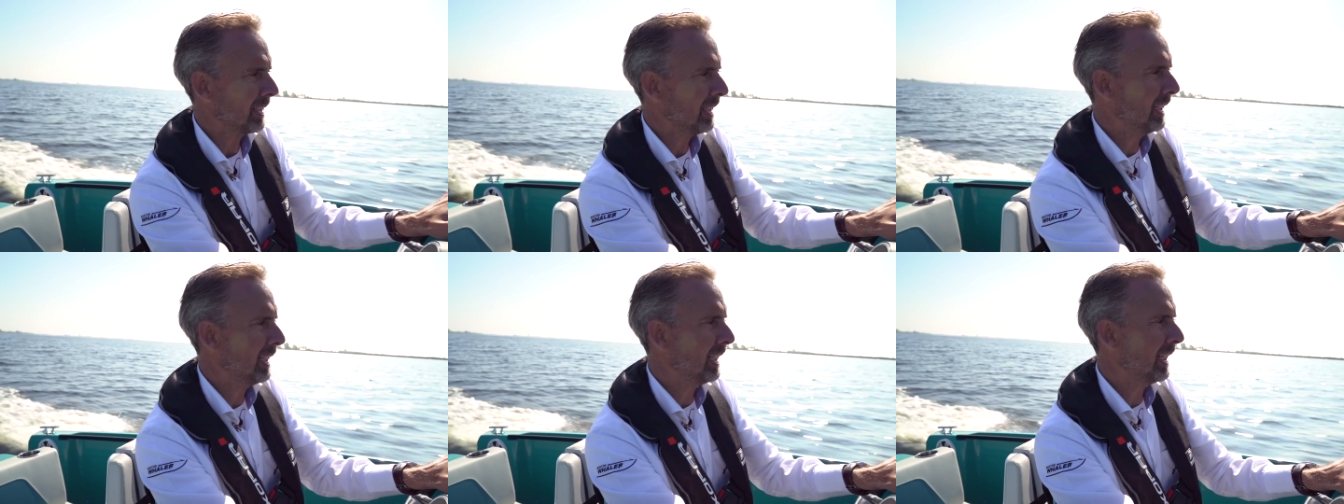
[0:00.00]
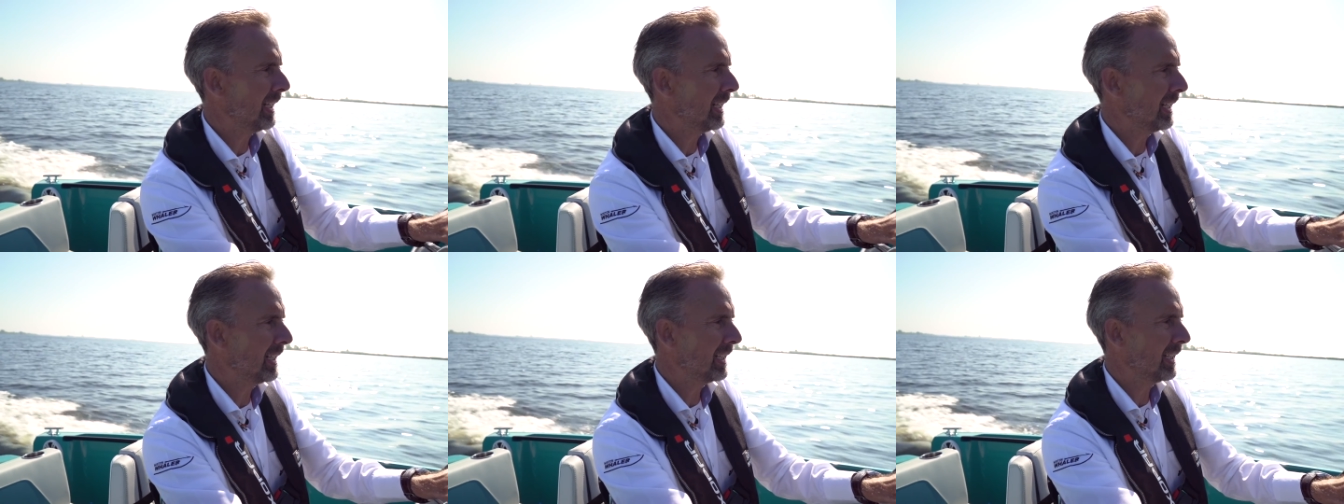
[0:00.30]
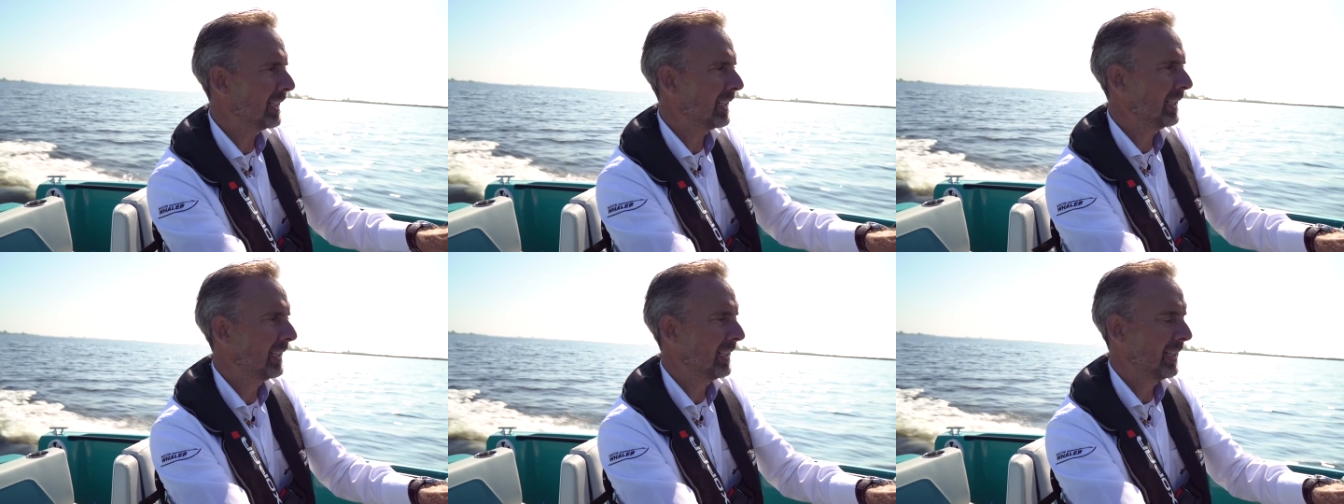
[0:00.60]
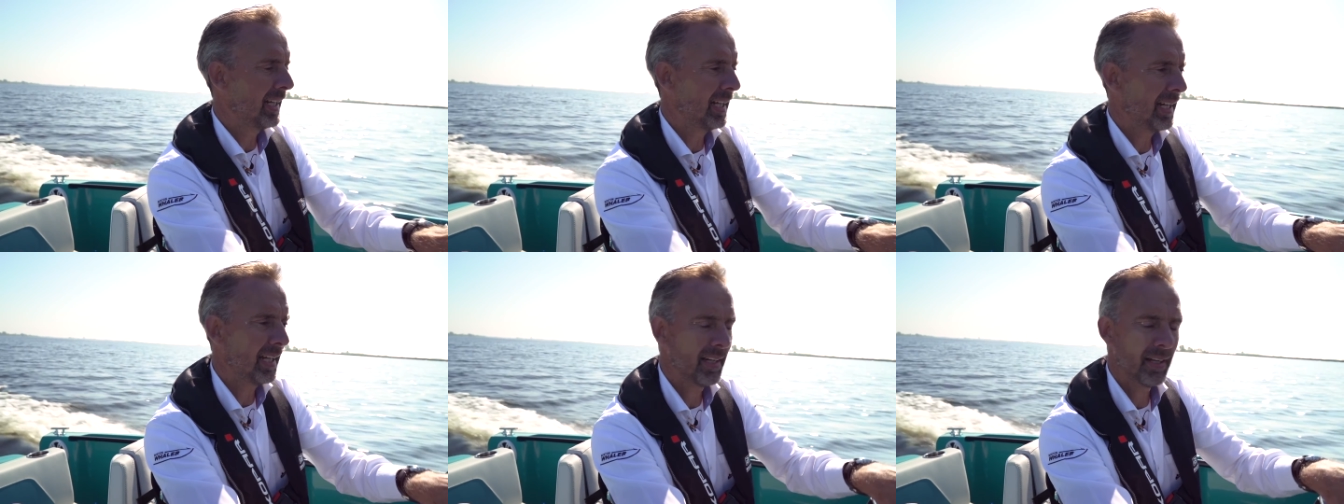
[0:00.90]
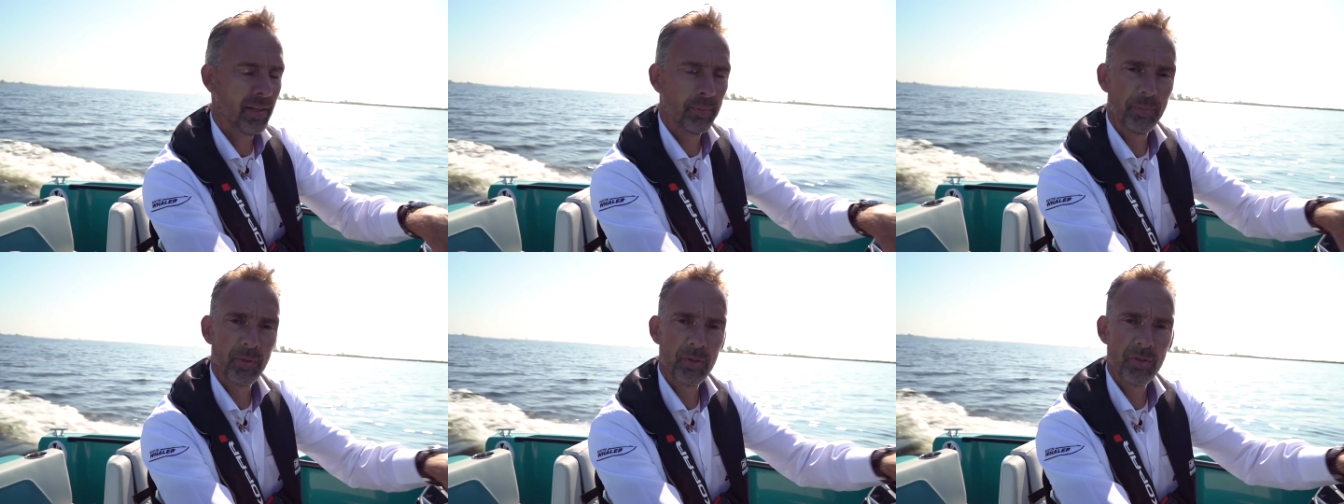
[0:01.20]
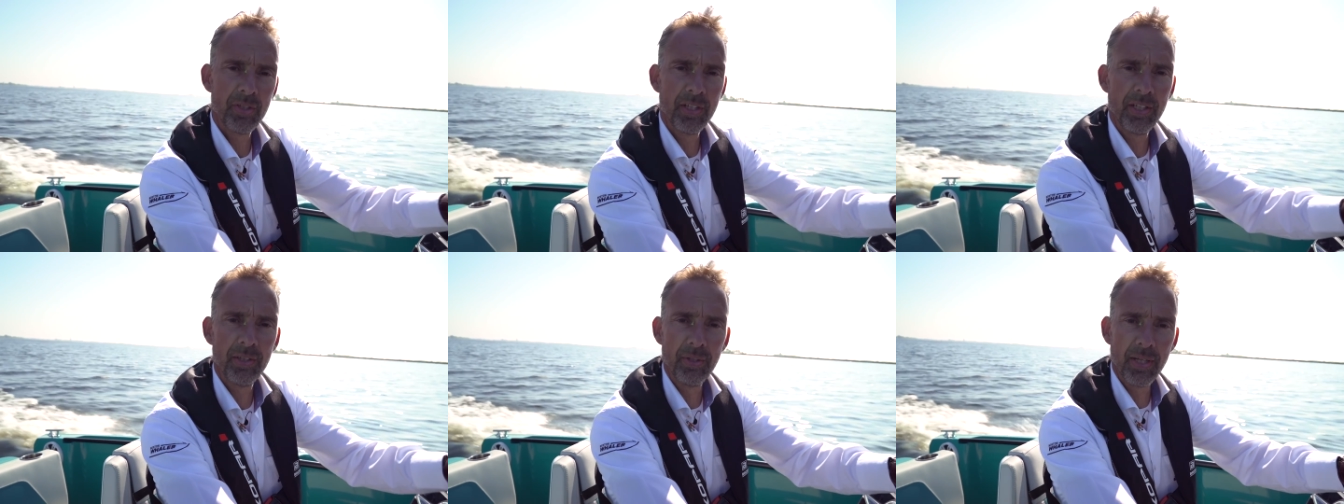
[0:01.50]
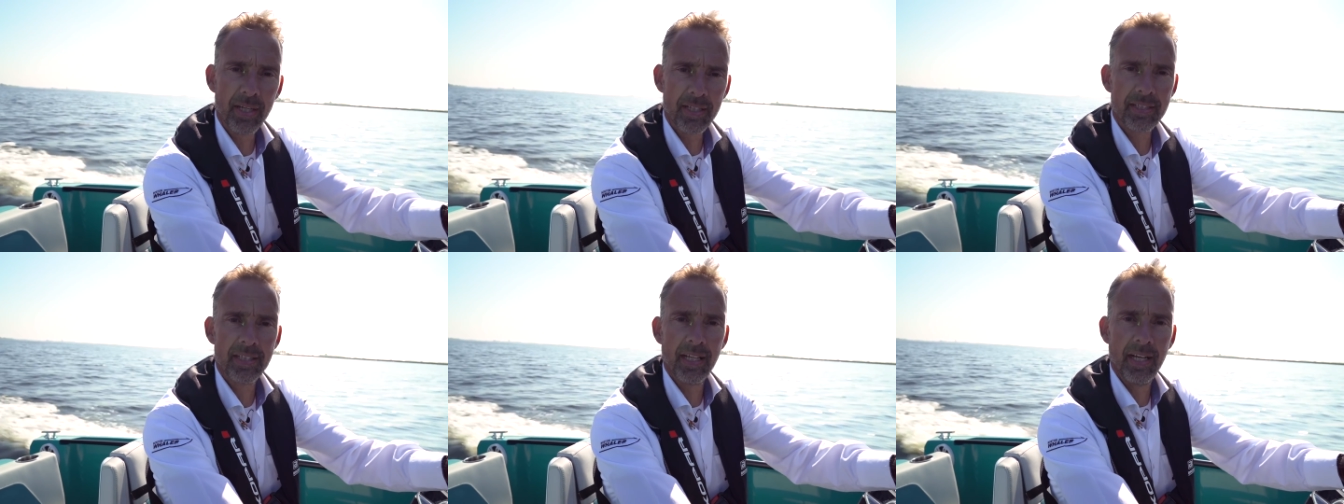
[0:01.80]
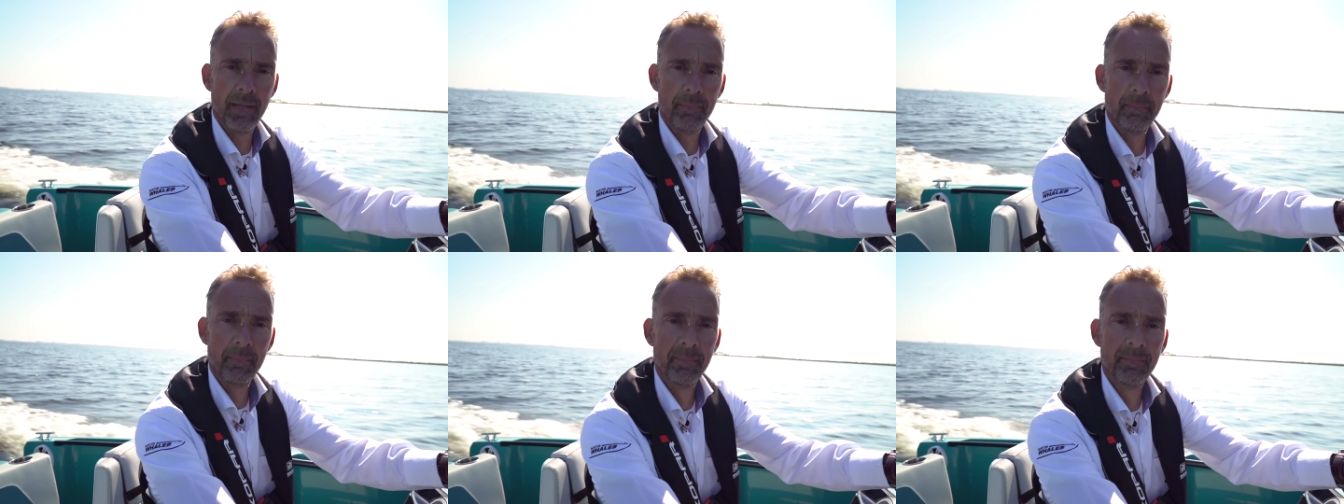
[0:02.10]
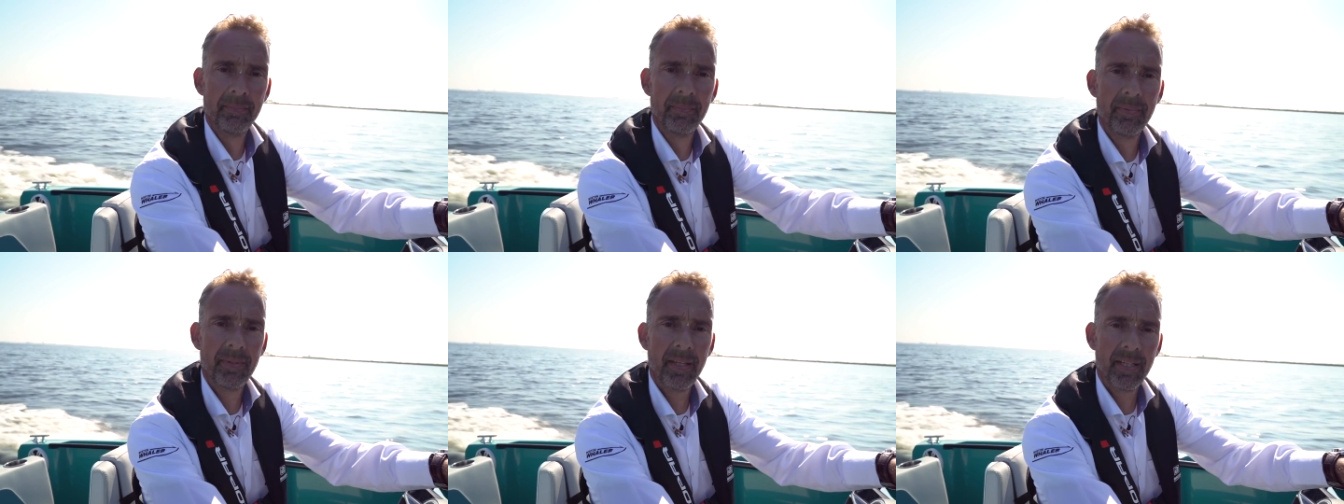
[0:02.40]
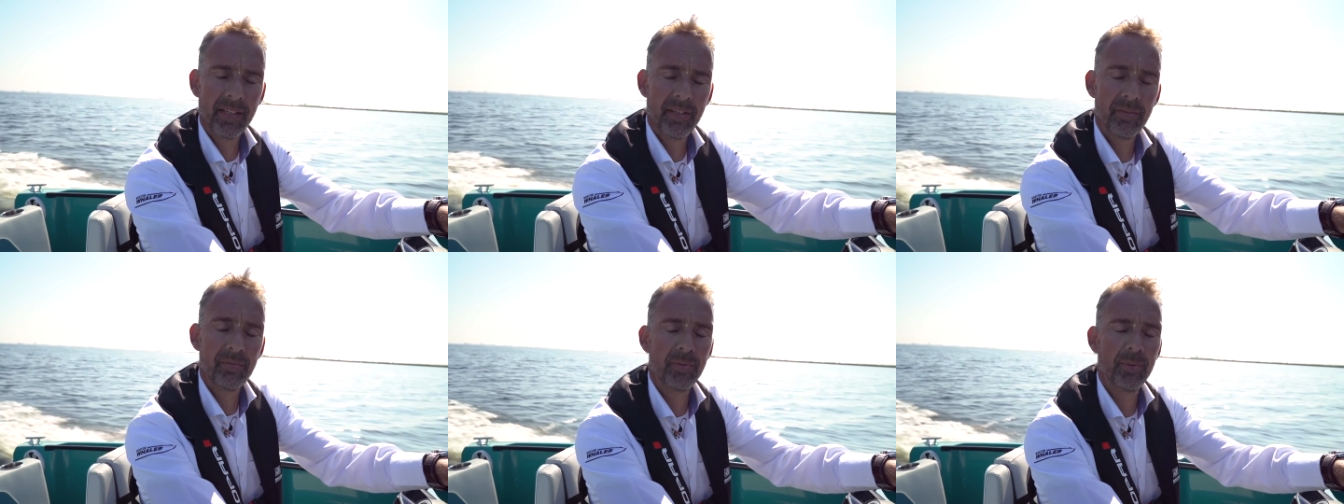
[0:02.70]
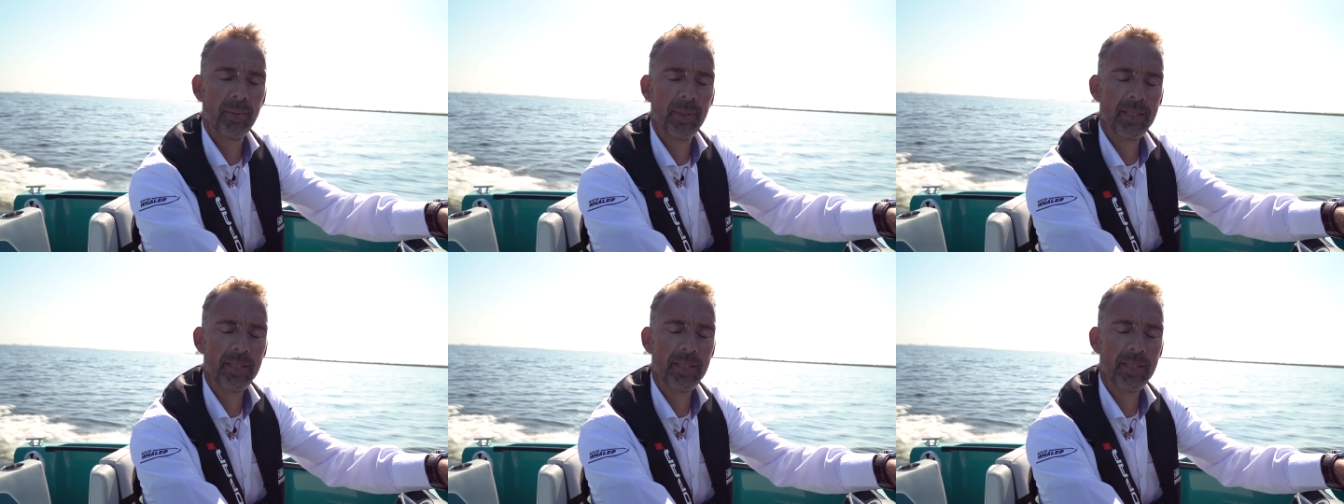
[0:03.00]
and I hope to see you next time. Thank you for